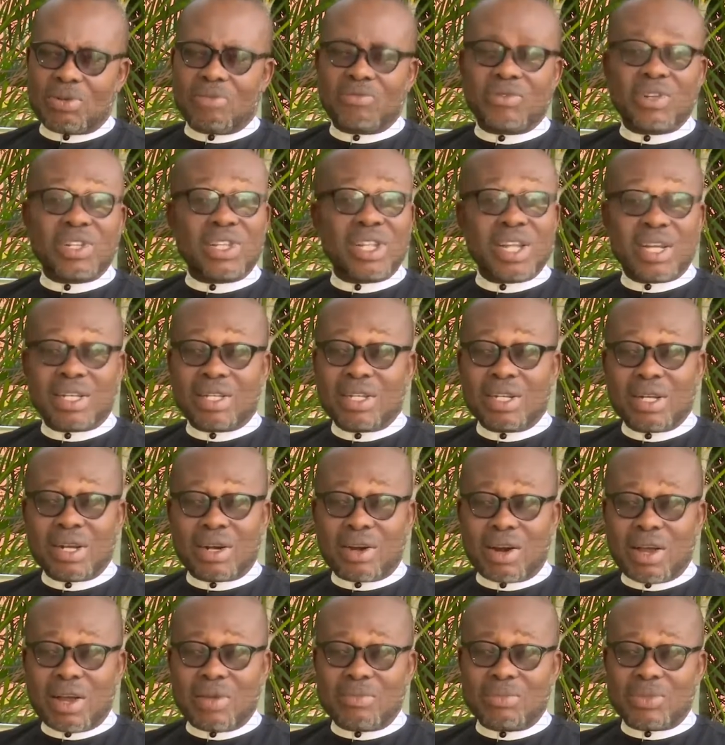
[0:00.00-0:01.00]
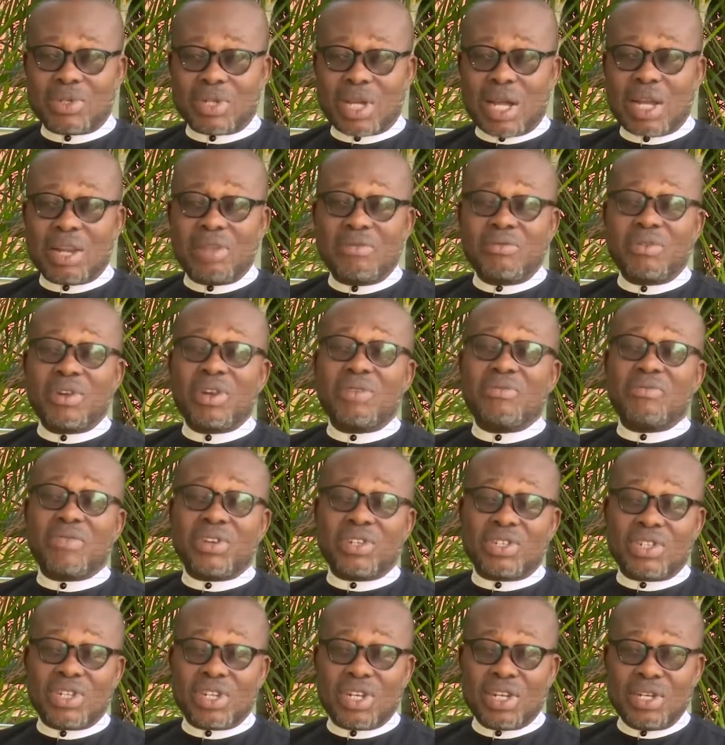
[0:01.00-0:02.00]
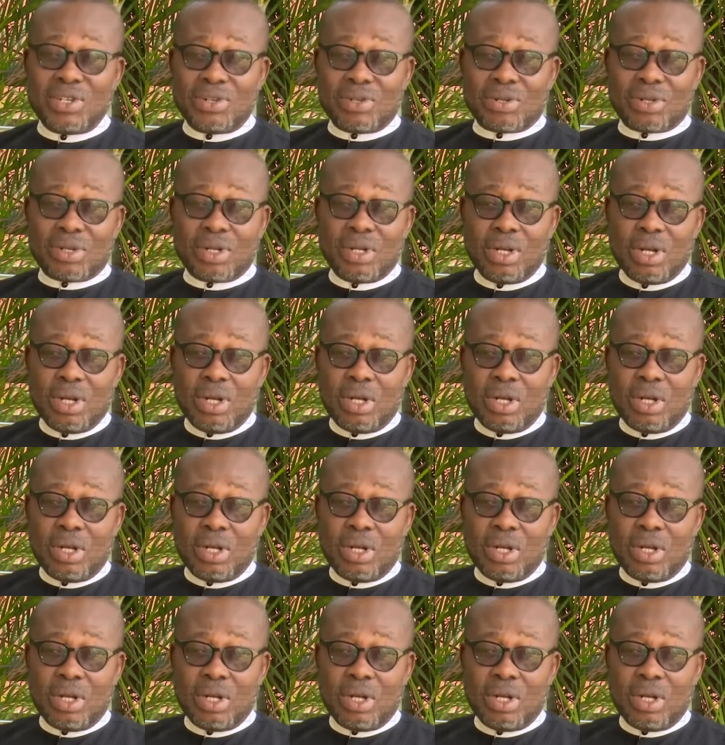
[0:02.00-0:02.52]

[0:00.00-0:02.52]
of detecting crimes and even investigation.